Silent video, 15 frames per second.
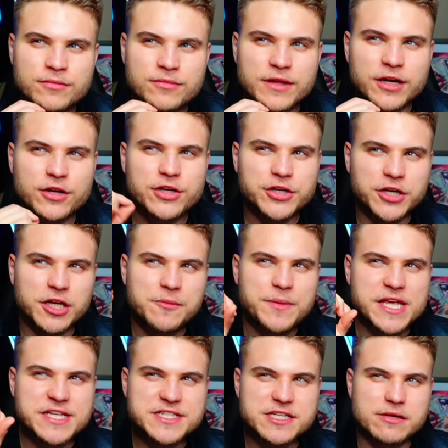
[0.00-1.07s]
there could
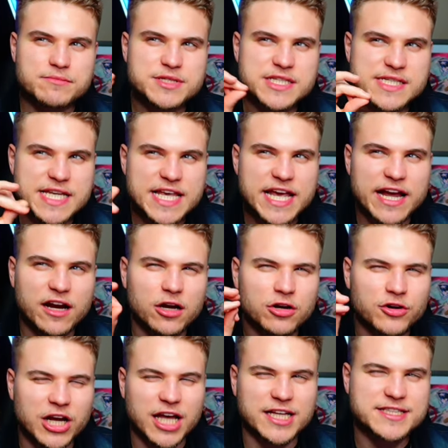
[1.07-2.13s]
be some
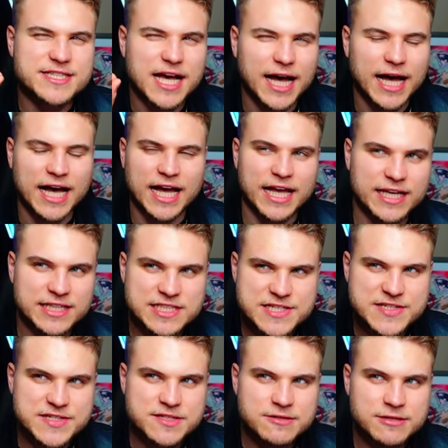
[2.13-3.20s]
Sierra
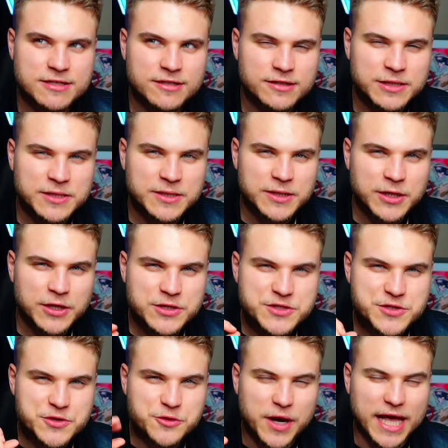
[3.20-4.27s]
ties
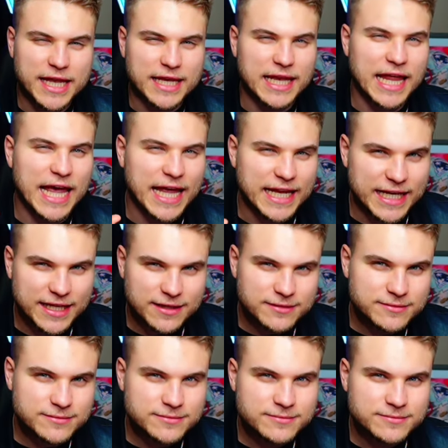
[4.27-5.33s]
to Atlanta.